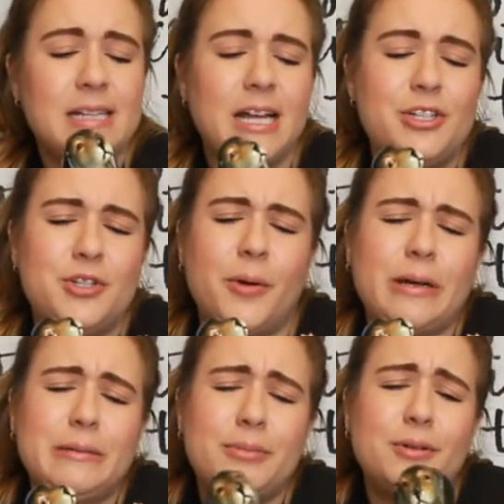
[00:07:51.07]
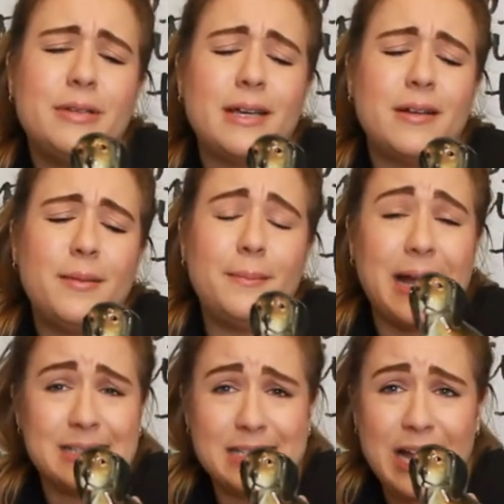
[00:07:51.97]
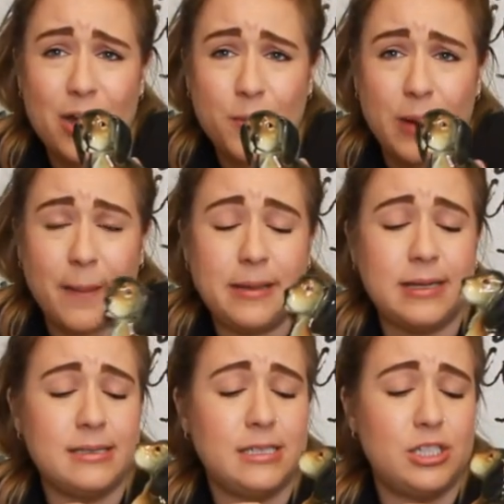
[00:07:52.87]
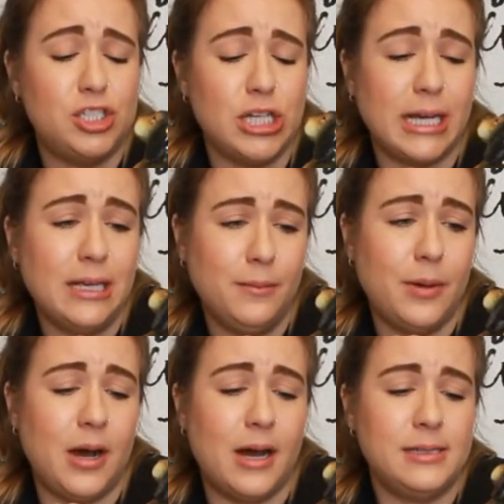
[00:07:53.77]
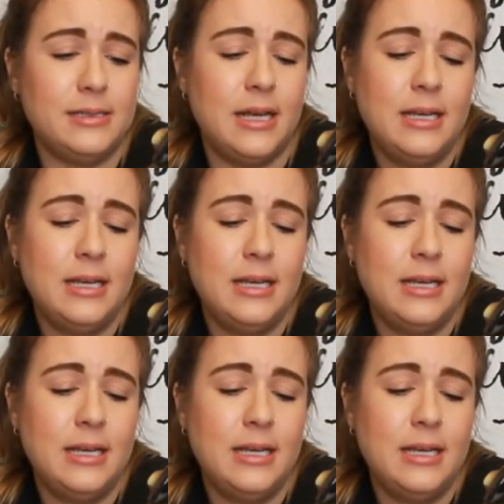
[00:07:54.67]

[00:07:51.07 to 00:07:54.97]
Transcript: adorable little basset hound pup. He has these giant paws.